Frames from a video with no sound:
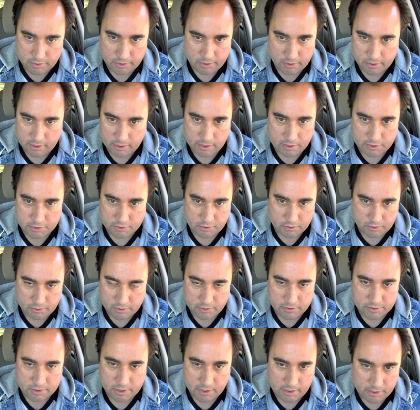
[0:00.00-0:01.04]
They're not as good
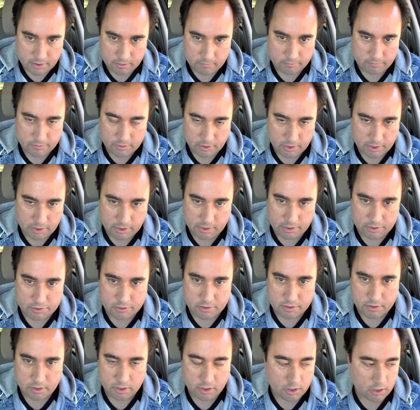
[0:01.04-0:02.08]
as I am.
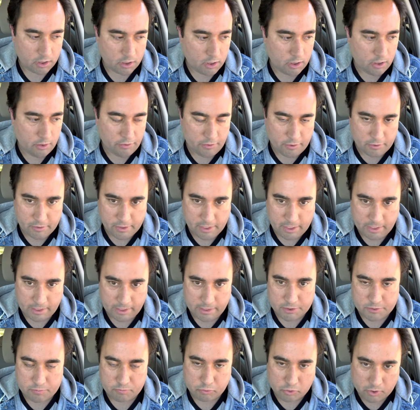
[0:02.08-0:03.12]
They're not
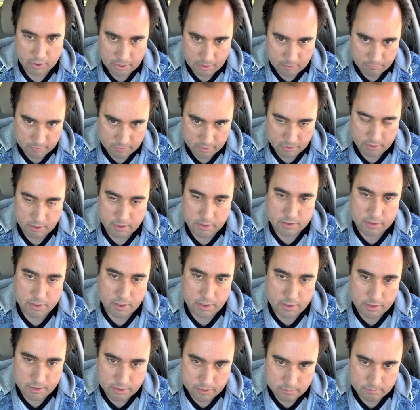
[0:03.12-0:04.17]
as prominent as I
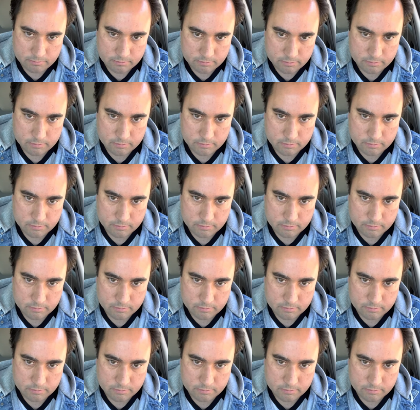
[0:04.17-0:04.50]
am.